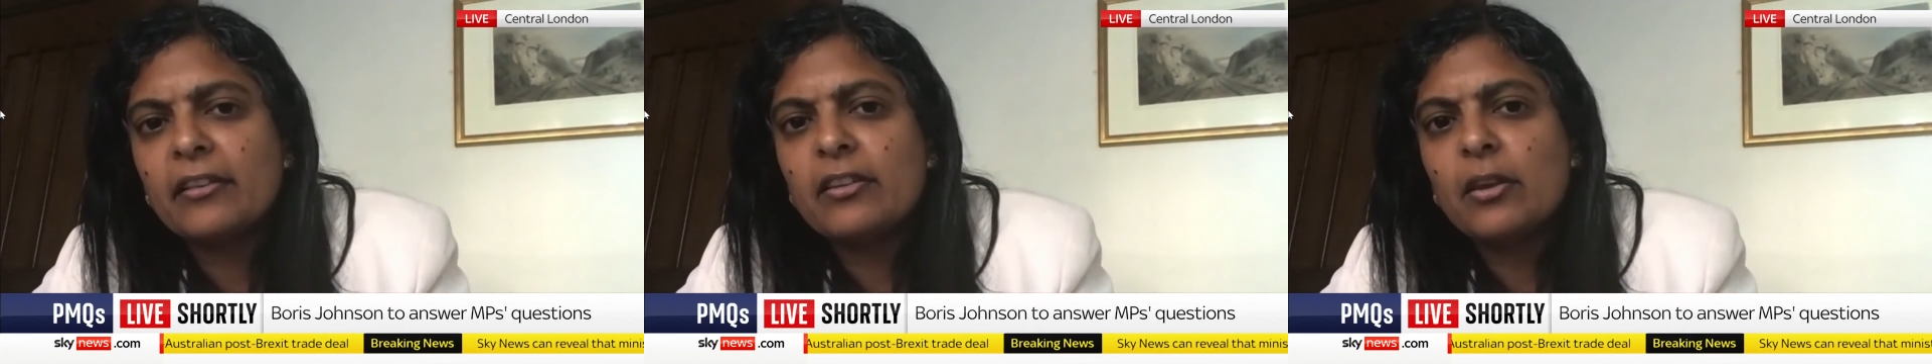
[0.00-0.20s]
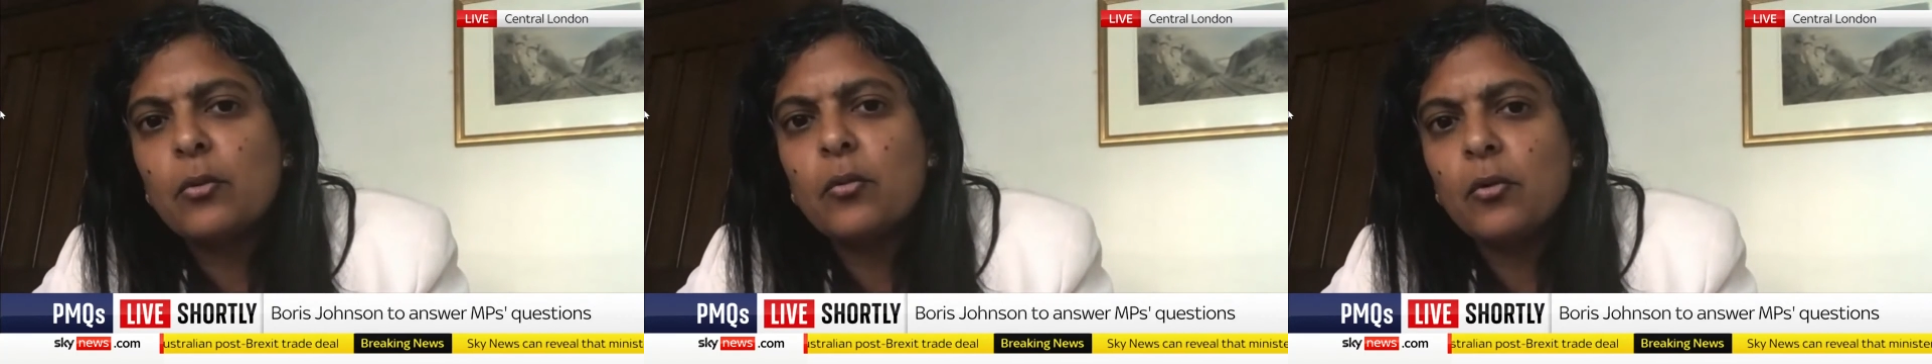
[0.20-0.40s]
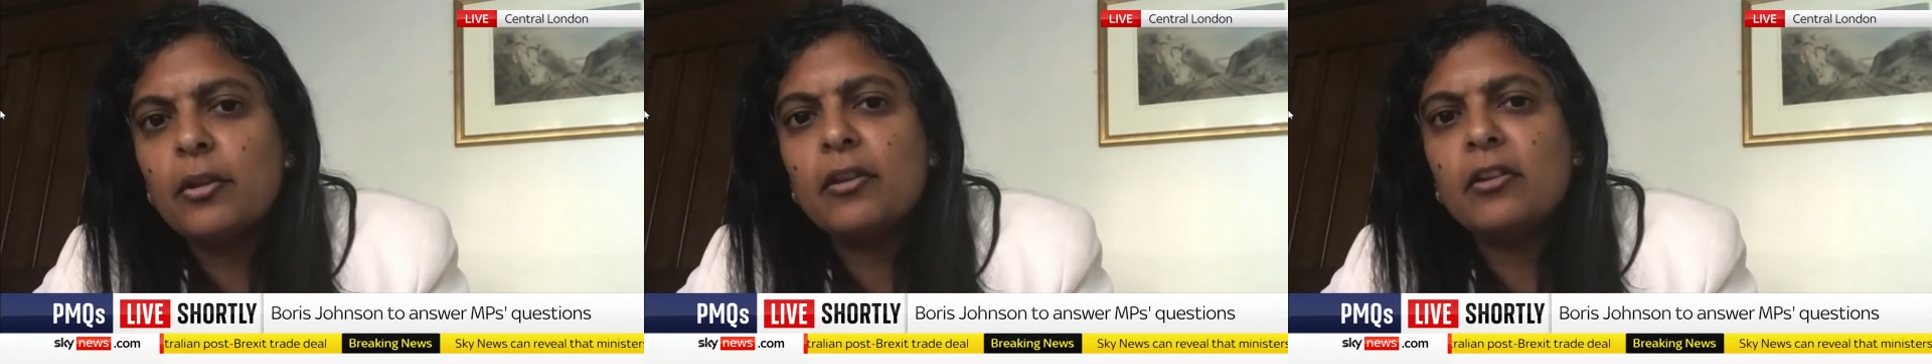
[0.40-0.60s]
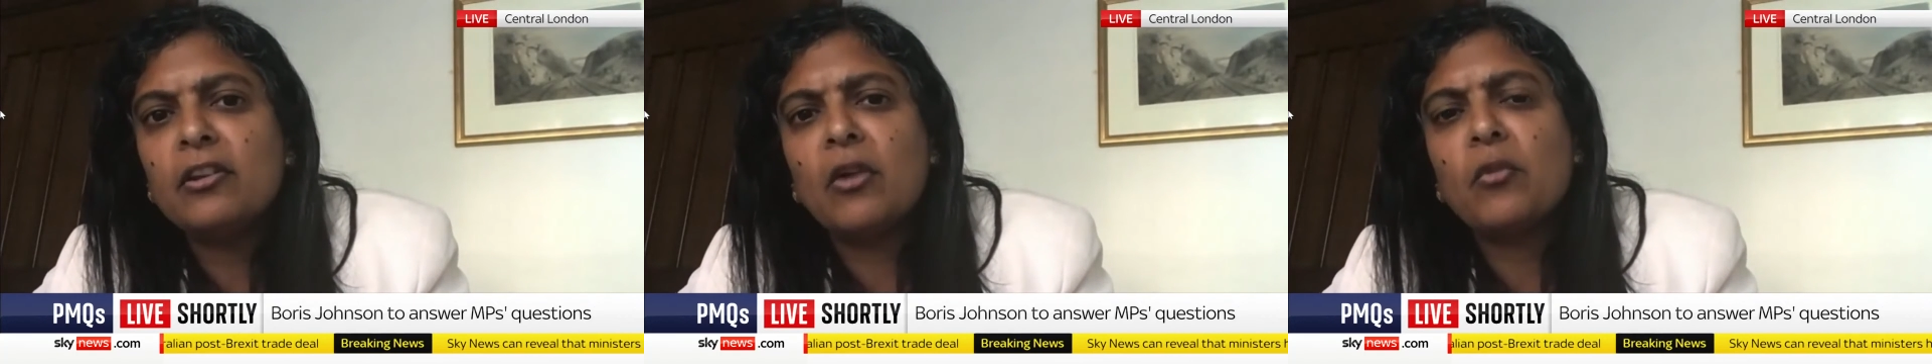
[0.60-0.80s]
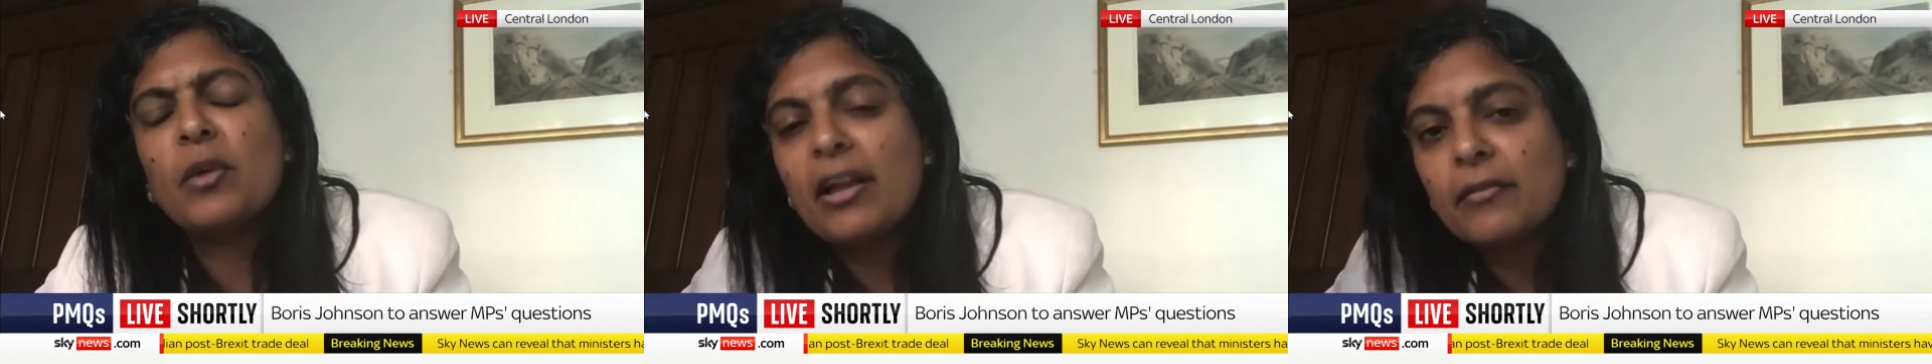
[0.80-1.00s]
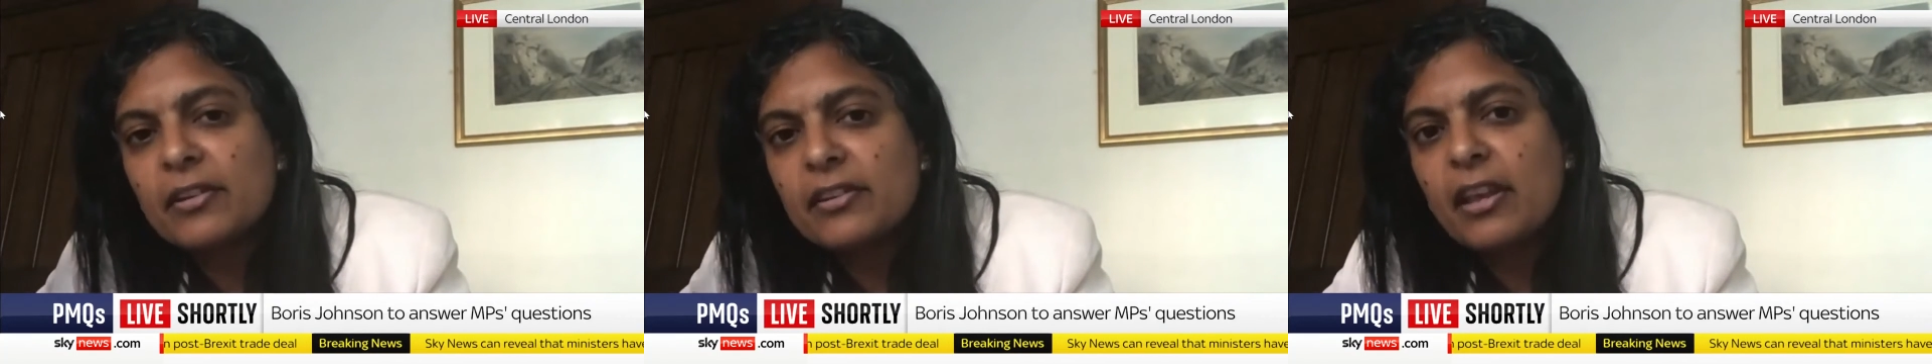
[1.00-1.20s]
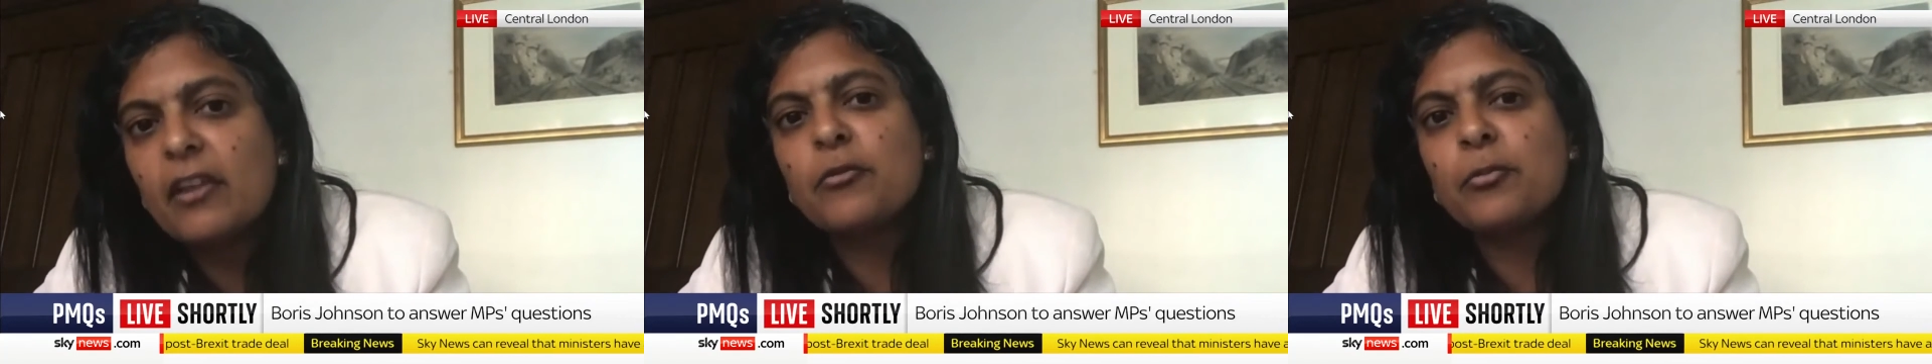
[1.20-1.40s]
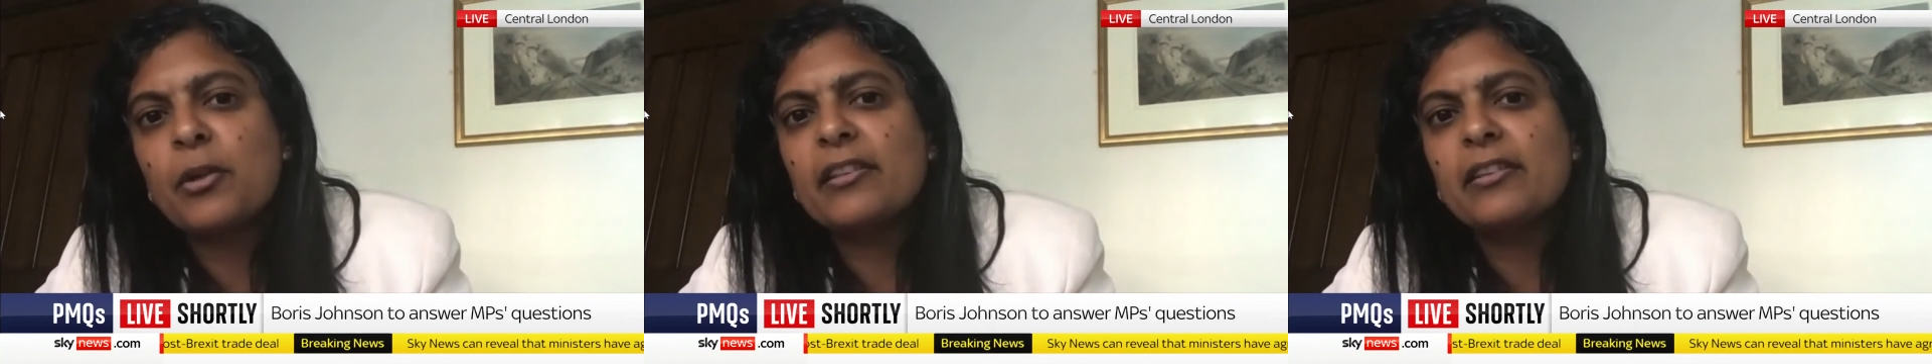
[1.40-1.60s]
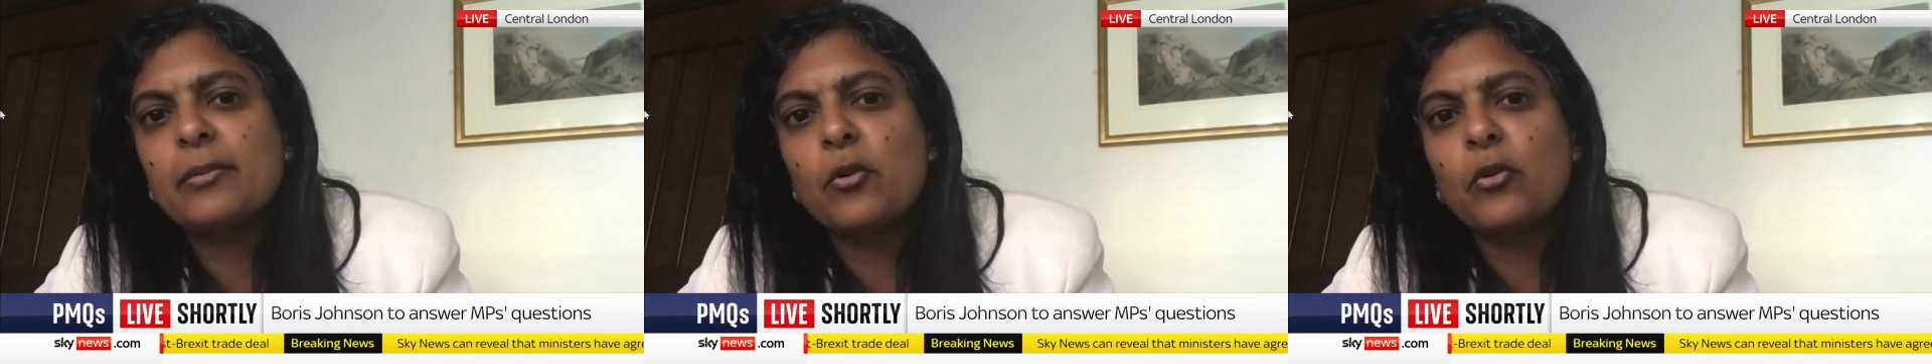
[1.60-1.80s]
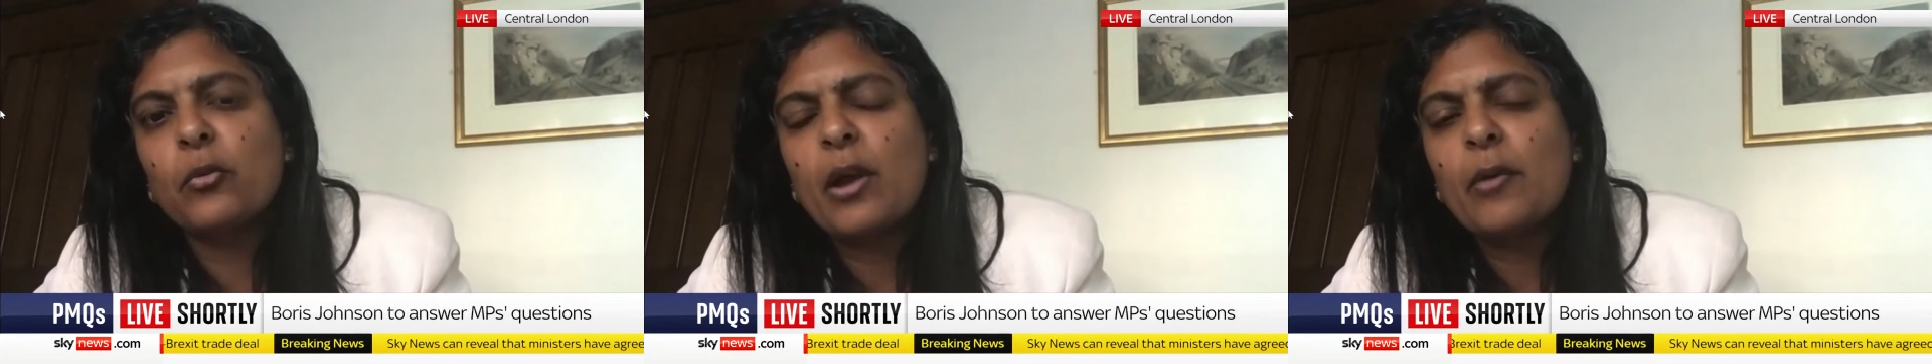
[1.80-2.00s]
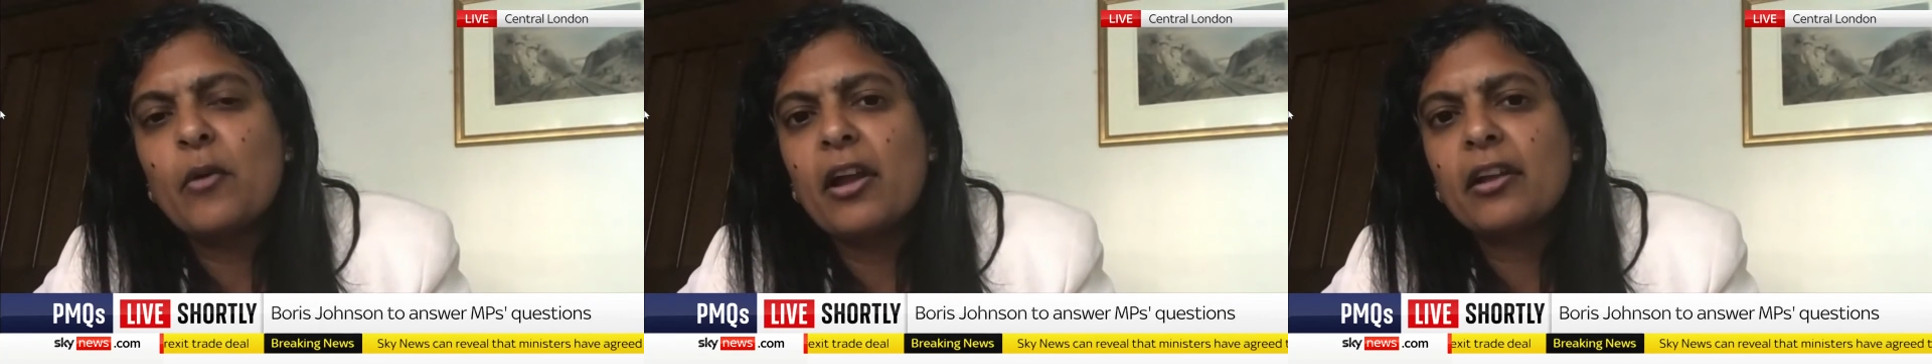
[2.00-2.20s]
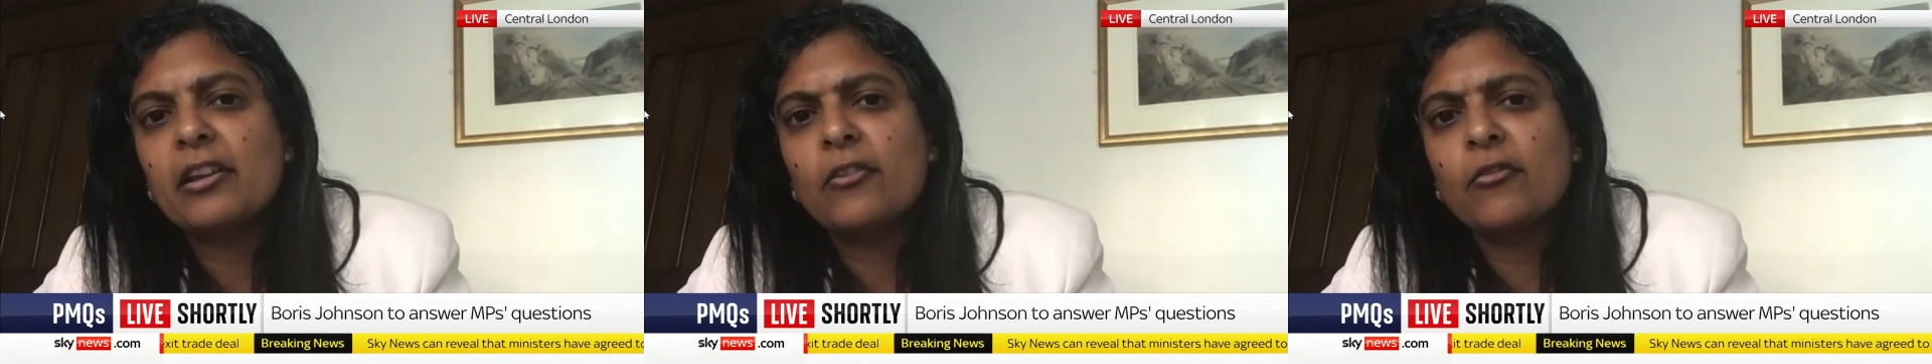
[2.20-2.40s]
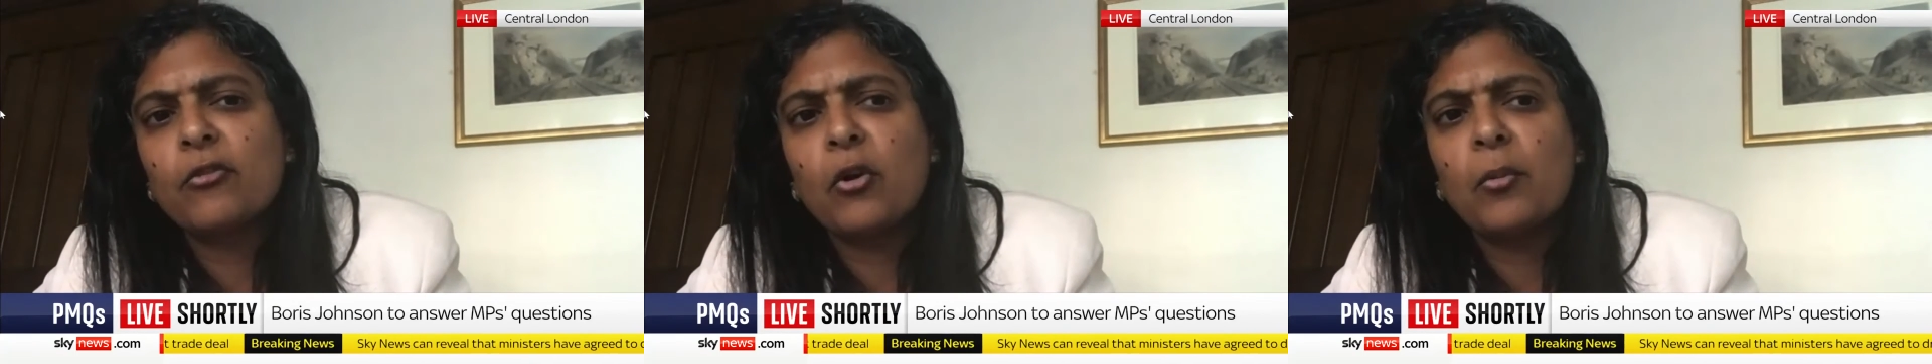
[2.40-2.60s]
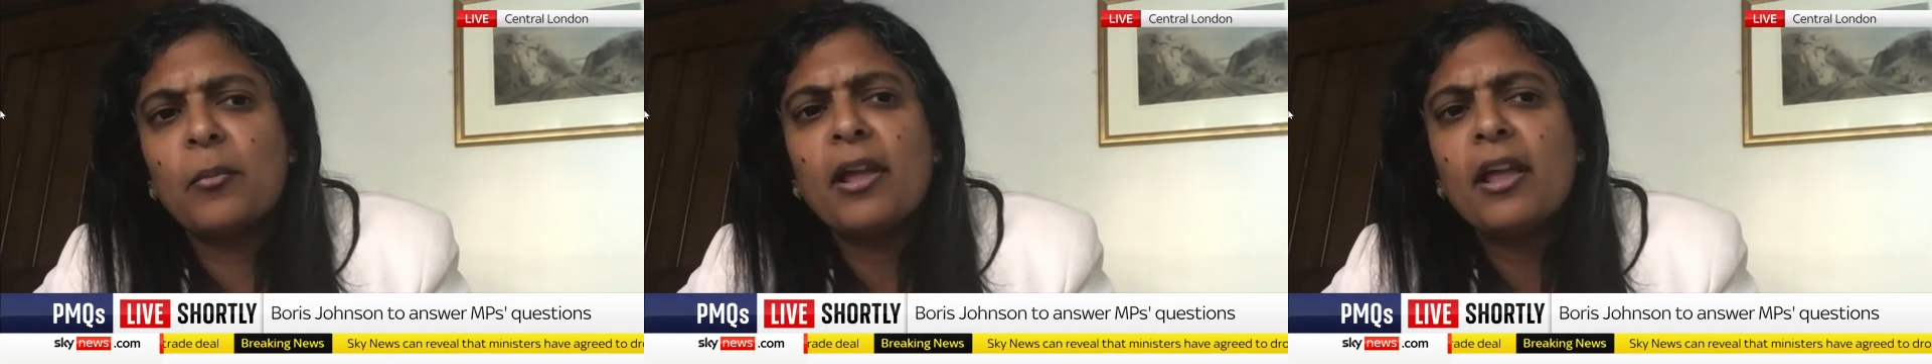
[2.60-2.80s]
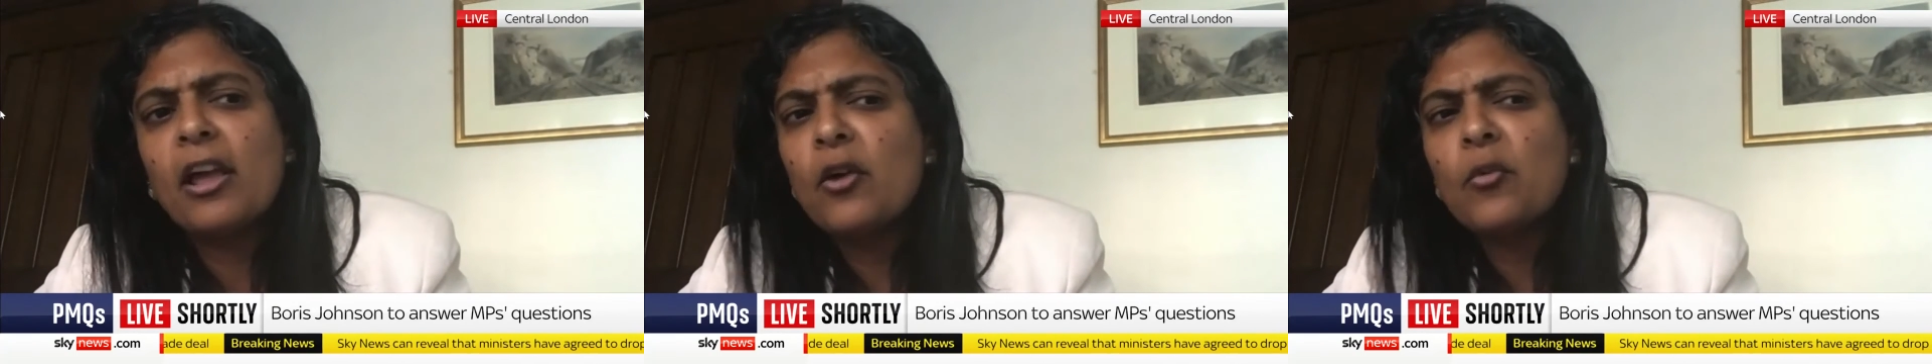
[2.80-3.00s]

So, we have a set of principles we're working from.